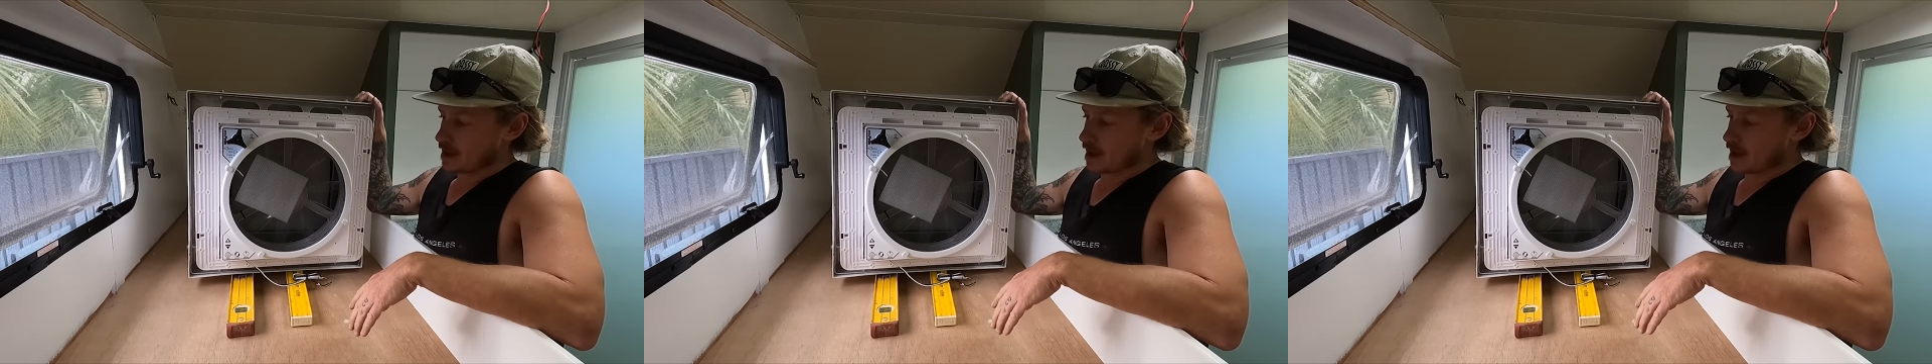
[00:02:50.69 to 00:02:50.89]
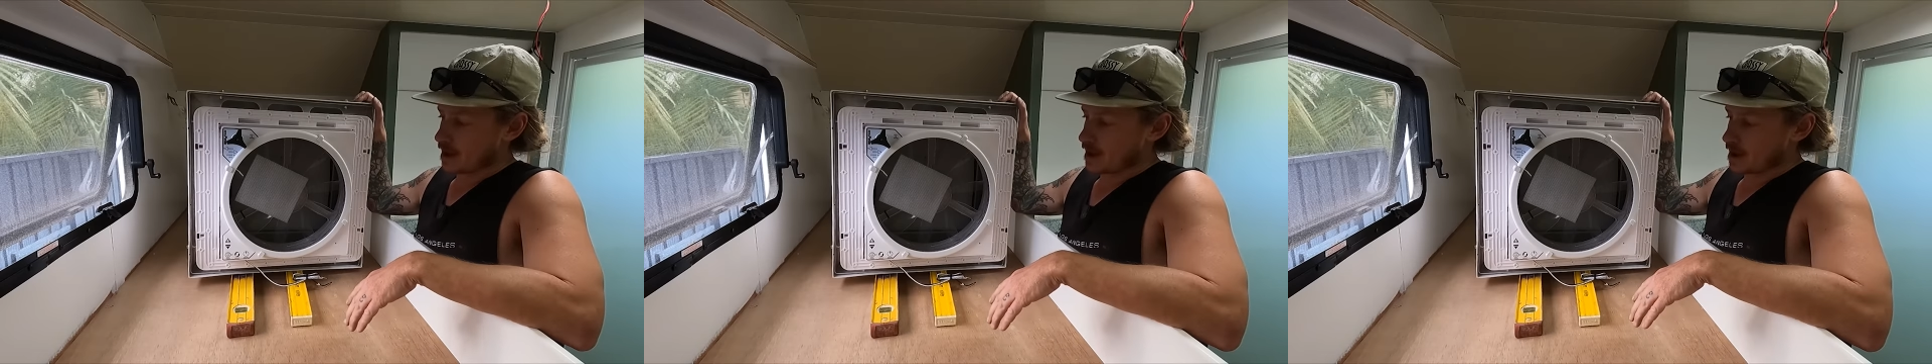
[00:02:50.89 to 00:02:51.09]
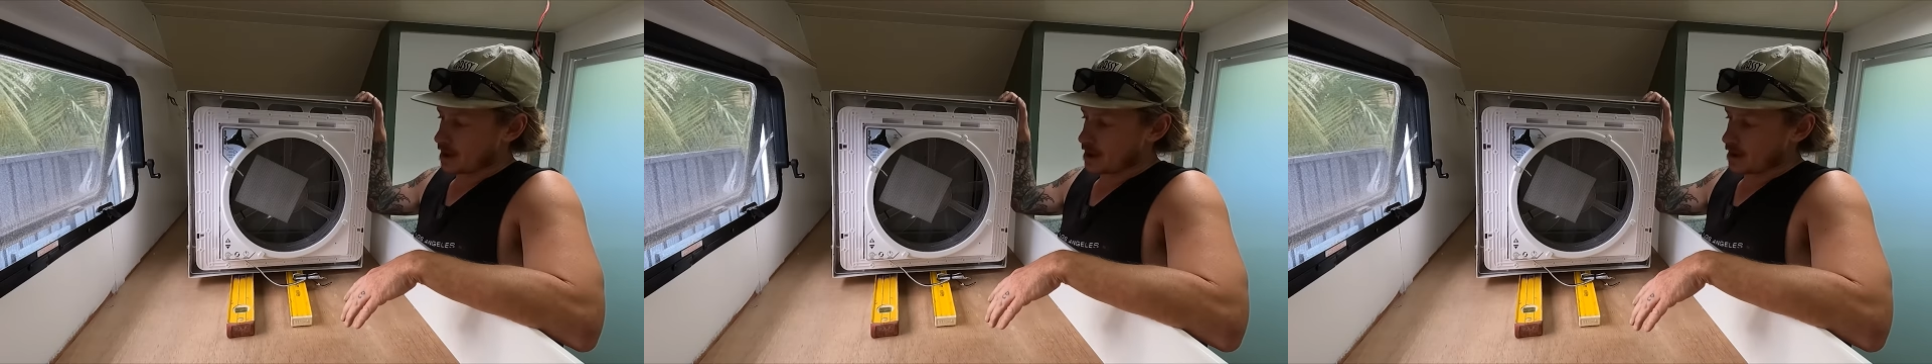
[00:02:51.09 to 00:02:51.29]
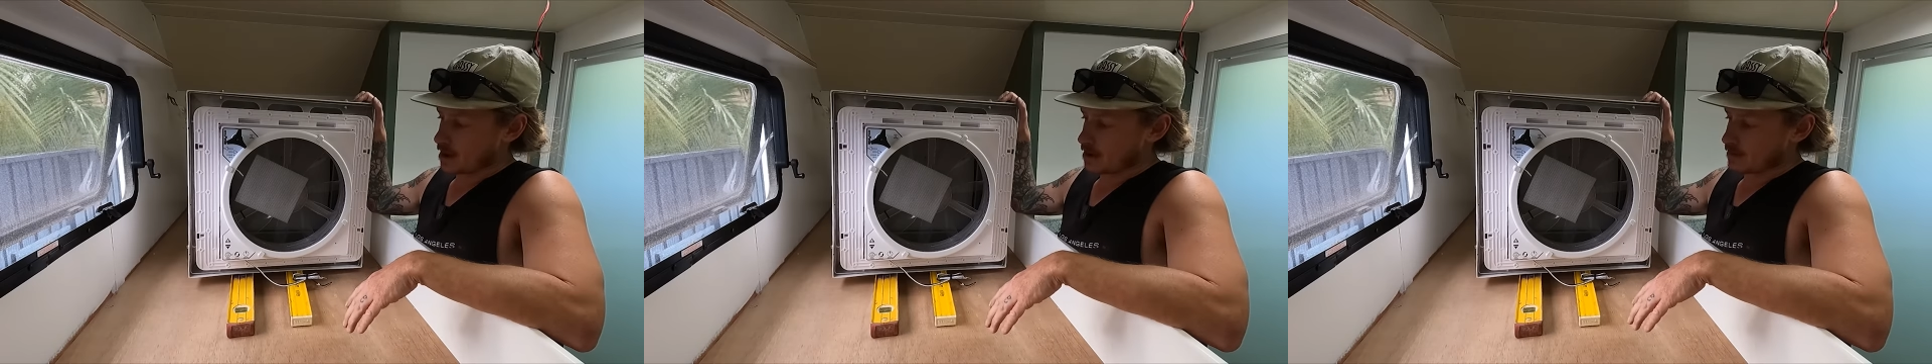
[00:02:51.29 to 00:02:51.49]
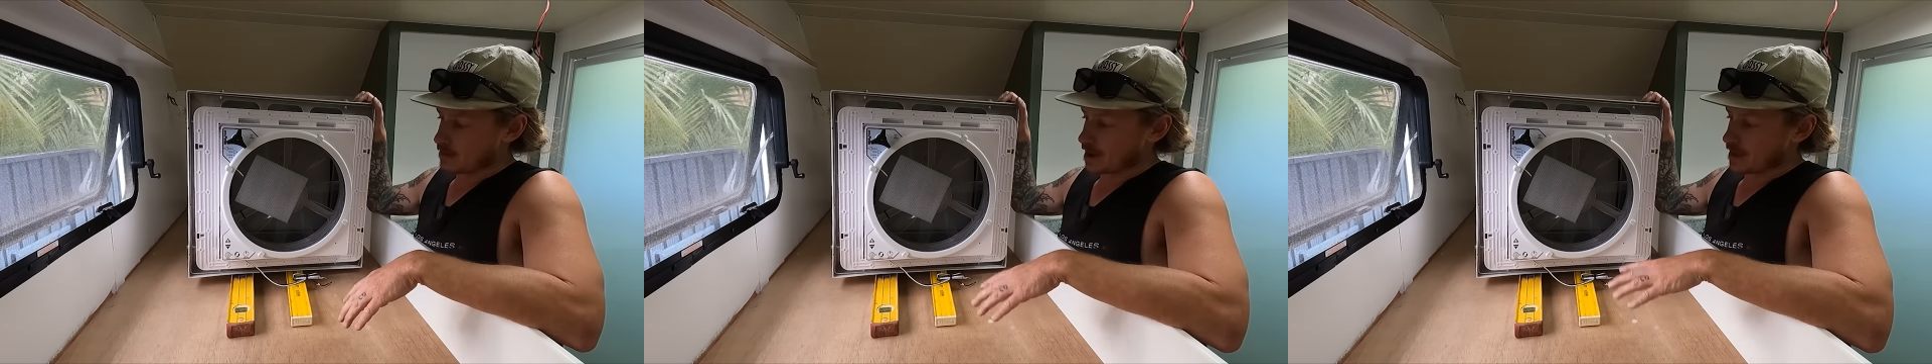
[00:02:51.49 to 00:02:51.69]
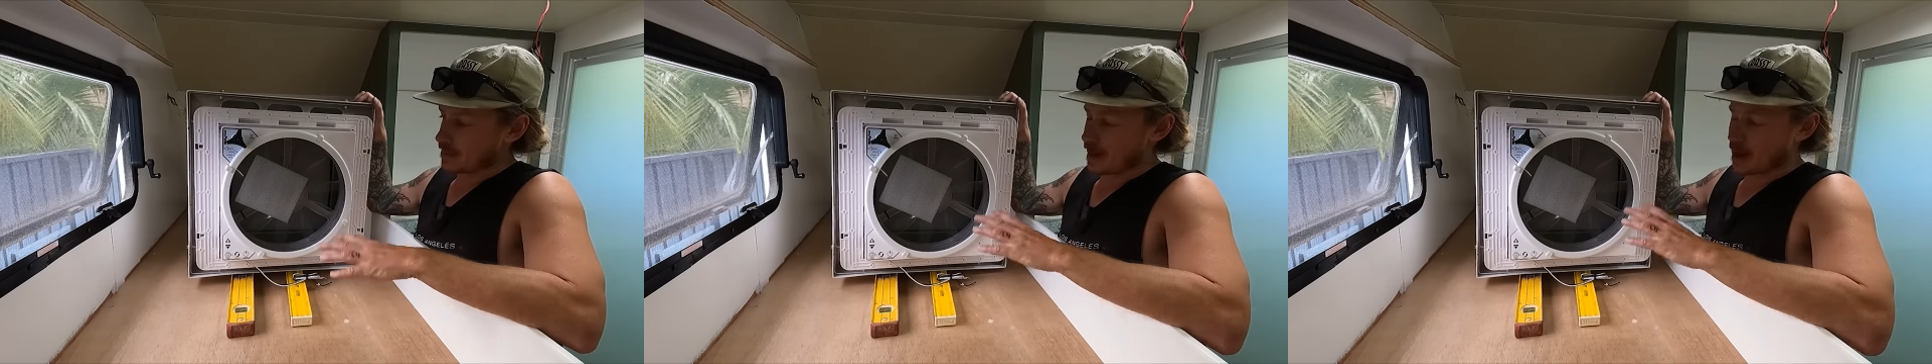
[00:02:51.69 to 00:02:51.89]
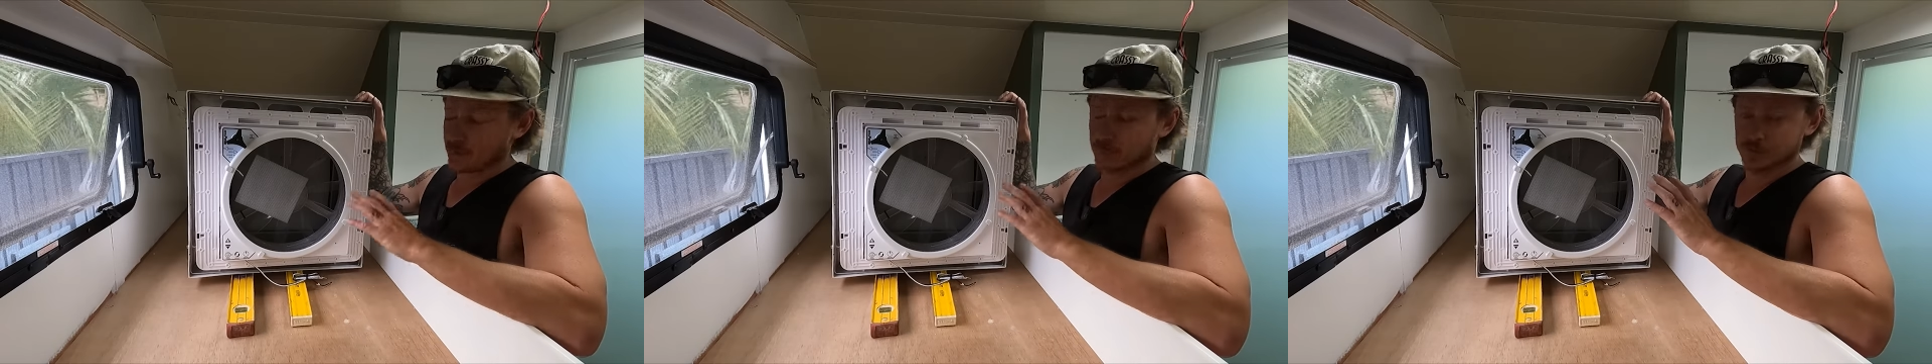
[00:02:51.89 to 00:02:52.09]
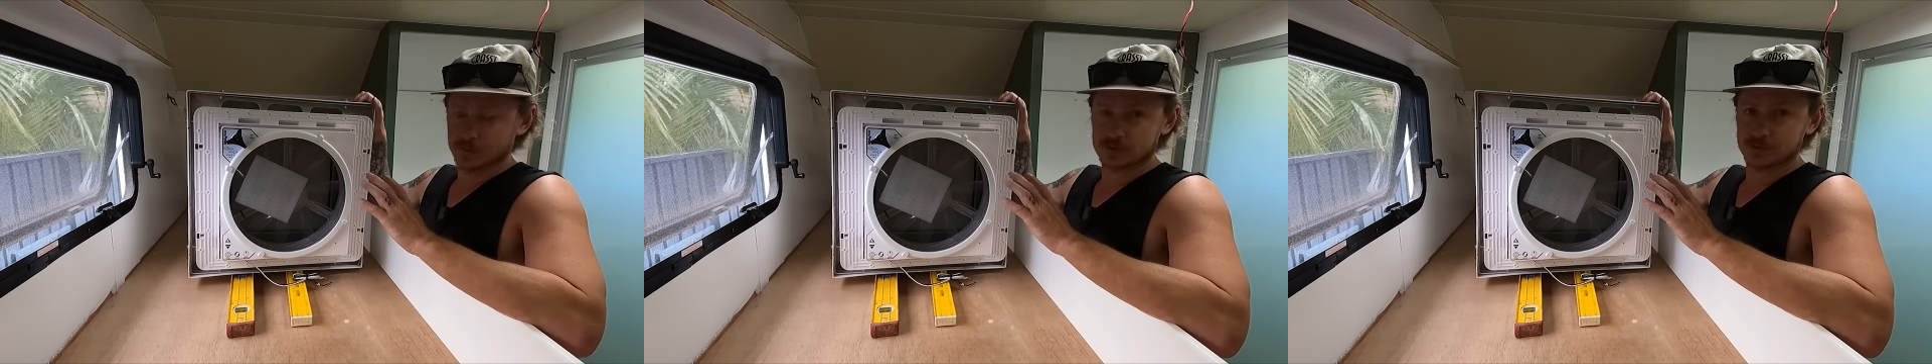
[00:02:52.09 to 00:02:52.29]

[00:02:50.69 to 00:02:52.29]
Um, and that will